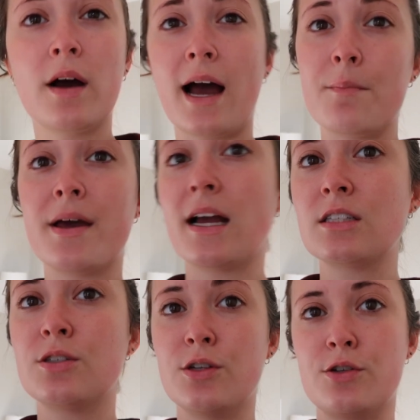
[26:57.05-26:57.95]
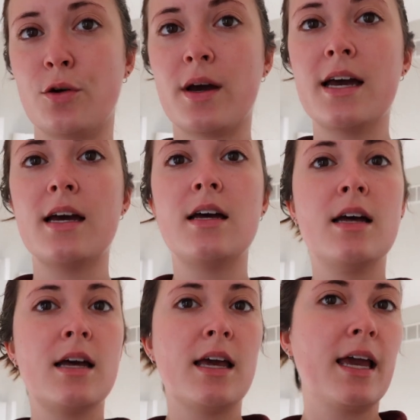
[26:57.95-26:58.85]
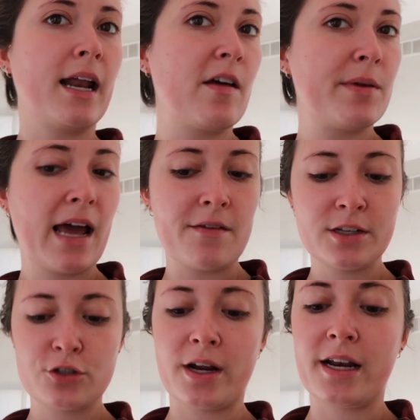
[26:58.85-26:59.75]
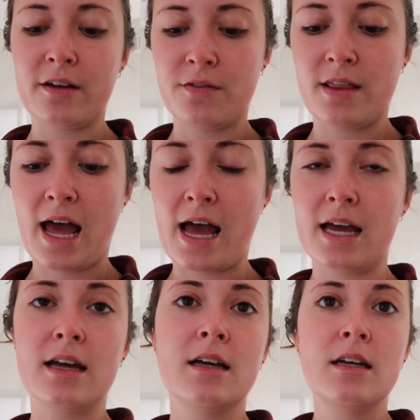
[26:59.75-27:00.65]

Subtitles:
I got picked to do it, and I've been having training for that